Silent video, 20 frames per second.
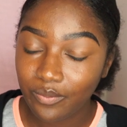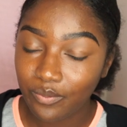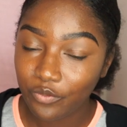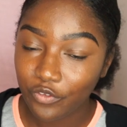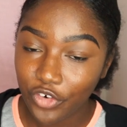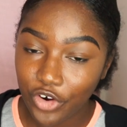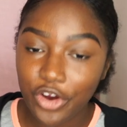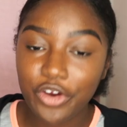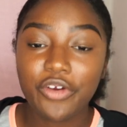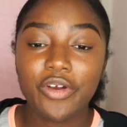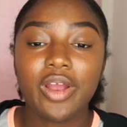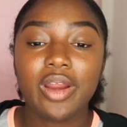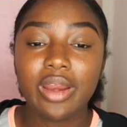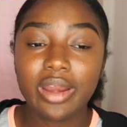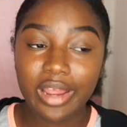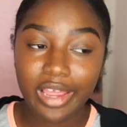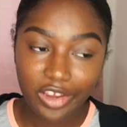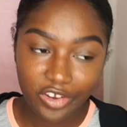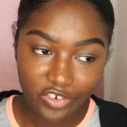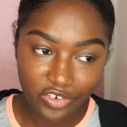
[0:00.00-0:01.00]
for
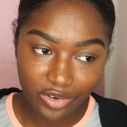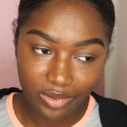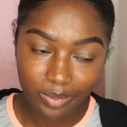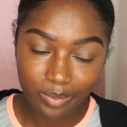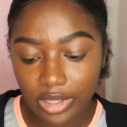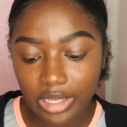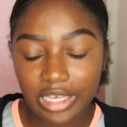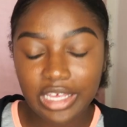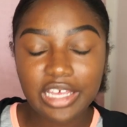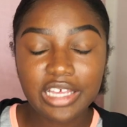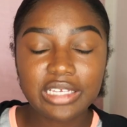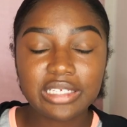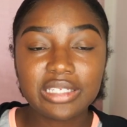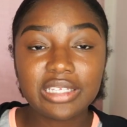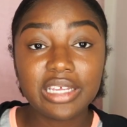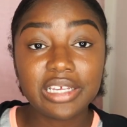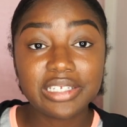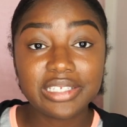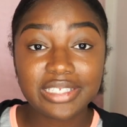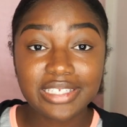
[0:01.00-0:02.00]
accreditation is
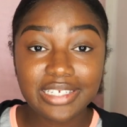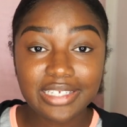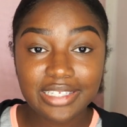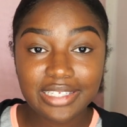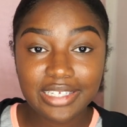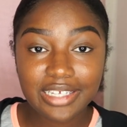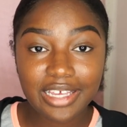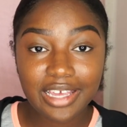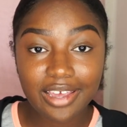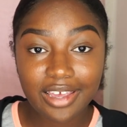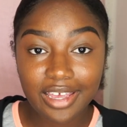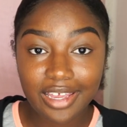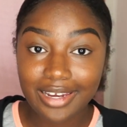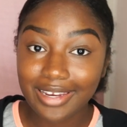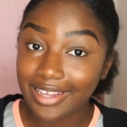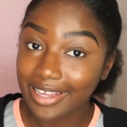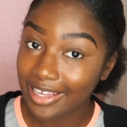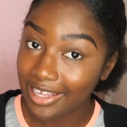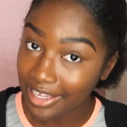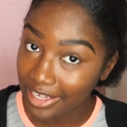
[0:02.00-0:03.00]
the
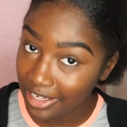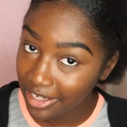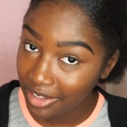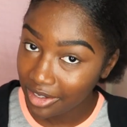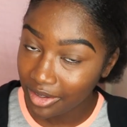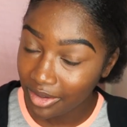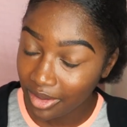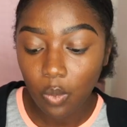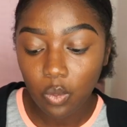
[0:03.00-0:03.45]
CCNE